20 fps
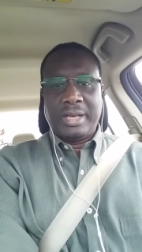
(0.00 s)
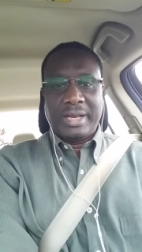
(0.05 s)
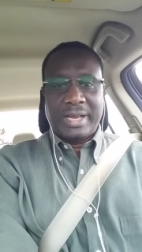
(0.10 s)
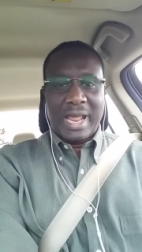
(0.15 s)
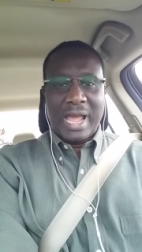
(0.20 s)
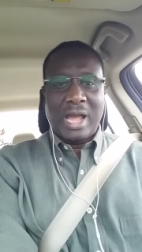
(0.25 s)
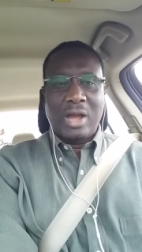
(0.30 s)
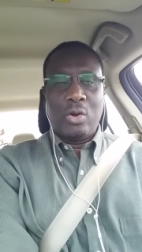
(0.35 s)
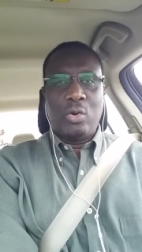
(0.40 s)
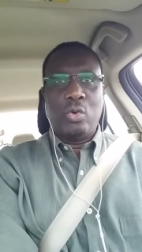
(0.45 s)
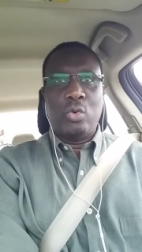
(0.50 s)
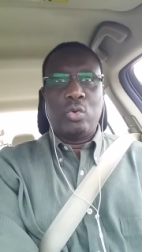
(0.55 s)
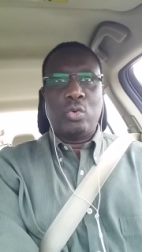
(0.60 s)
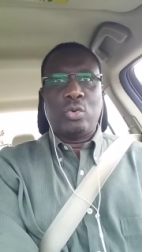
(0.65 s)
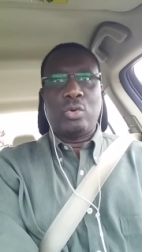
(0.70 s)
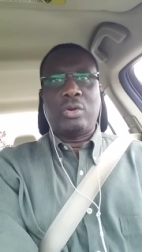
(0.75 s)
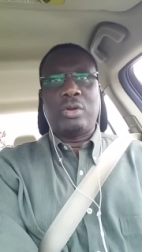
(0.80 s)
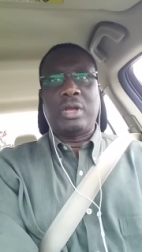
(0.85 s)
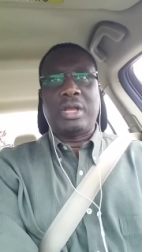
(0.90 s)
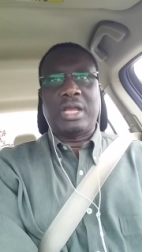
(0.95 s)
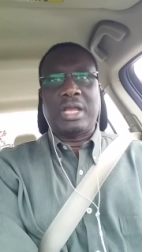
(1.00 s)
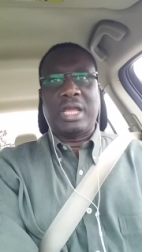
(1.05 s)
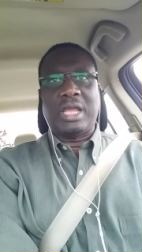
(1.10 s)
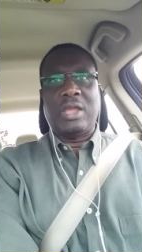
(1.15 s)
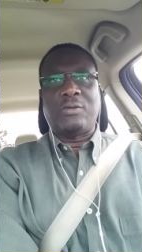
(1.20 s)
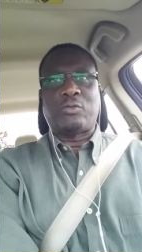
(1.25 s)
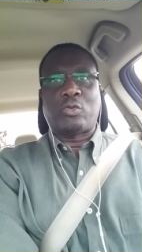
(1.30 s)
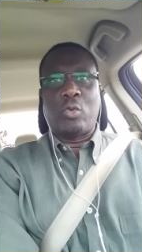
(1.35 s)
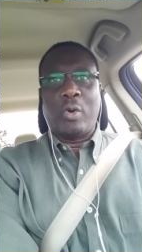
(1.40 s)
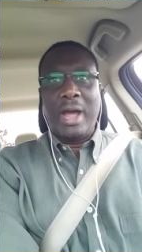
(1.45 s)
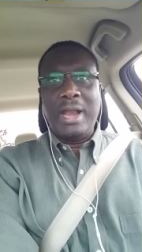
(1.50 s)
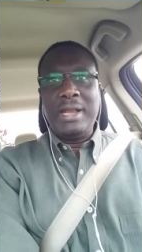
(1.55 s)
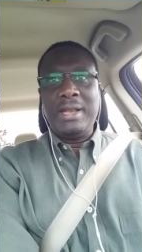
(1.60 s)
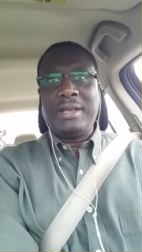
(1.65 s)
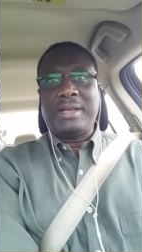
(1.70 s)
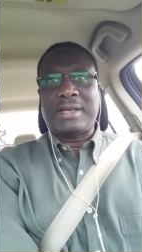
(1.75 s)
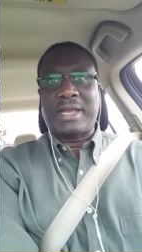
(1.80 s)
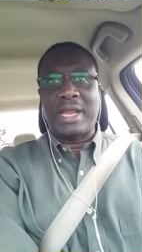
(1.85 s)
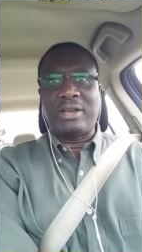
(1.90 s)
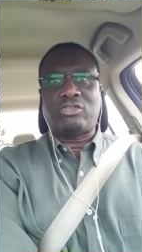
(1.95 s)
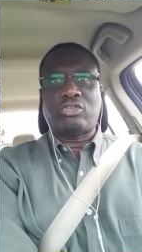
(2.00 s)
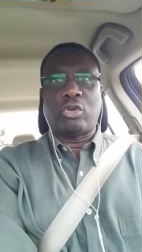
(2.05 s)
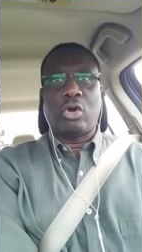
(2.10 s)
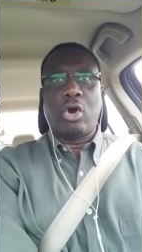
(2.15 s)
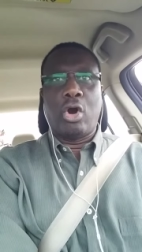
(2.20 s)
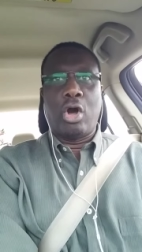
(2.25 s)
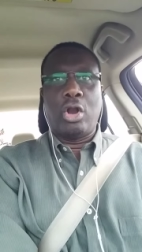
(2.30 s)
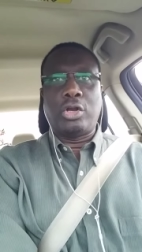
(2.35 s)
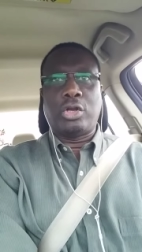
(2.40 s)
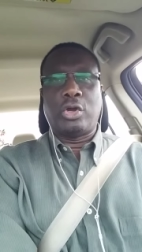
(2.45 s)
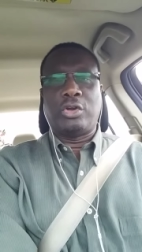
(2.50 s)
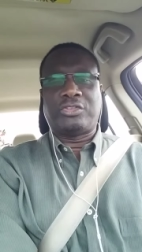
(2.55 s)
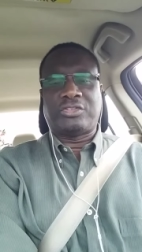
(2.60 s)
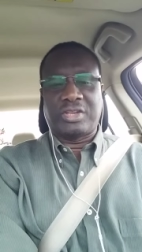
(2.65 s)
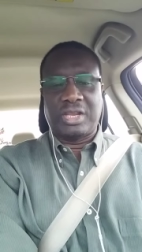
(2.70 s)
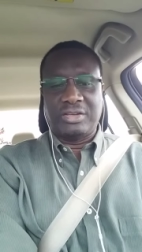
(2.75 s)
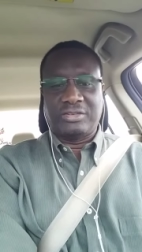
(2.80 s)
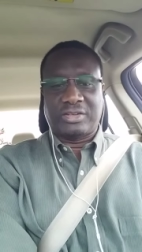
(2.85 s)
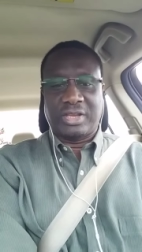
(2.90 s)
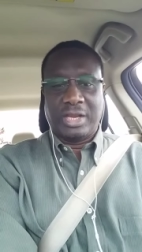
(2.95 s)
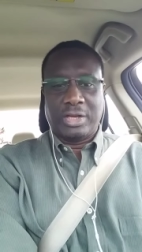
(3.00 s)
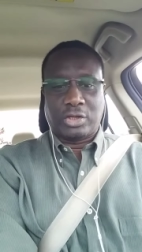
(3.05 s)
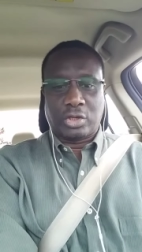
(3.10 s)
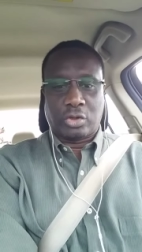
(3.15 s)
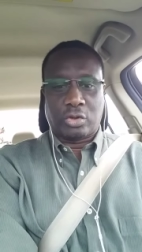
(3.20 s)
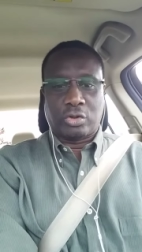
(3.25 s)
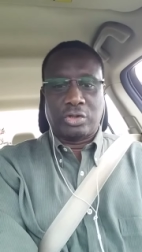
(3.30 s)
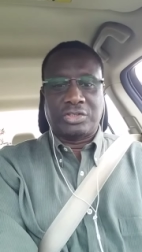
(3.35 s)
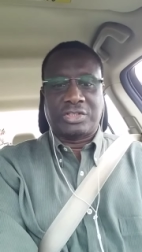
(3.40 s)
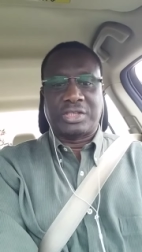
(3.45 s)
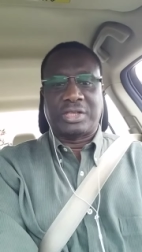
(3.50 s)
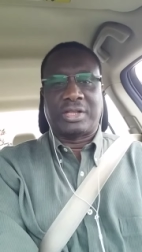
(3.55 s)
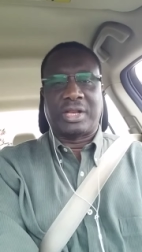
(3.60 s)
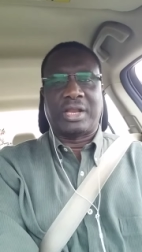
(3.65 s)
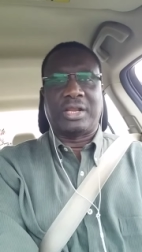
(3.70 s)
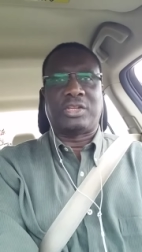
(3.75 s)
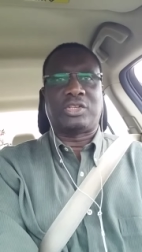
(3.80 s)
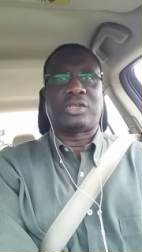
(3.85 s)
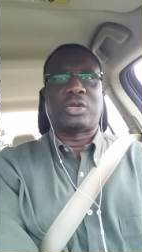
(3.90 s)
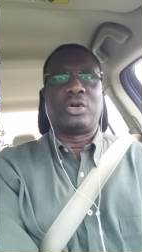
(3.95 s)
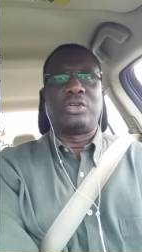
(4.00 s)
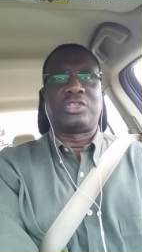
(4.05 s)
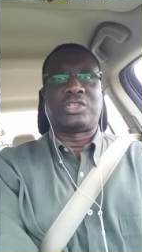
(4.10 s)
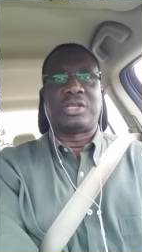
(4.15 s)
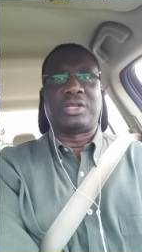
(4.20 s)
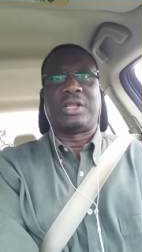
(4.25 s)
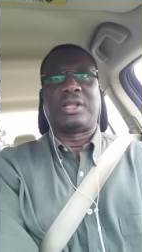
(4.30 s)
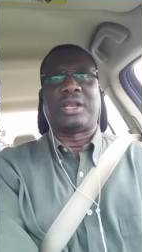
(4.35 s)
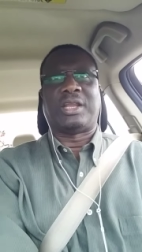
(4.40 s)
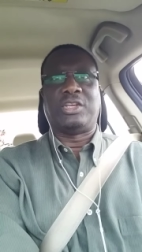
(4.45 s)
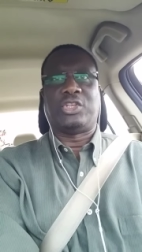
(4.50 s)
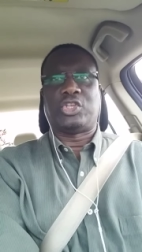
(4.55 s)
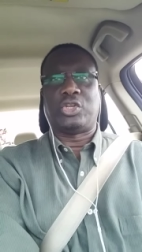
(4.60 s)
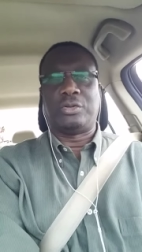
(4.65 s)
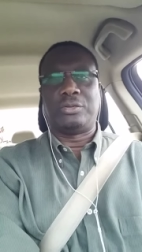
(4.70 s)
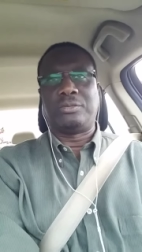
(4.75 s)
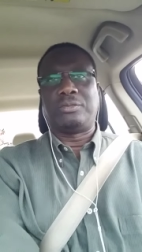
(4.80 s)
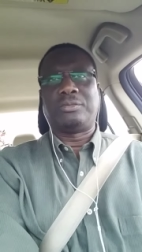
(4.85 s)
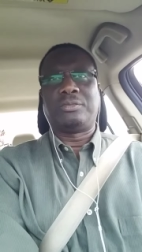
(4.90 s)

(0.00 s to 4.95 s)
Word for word: Now, if one takes all those things into consideration,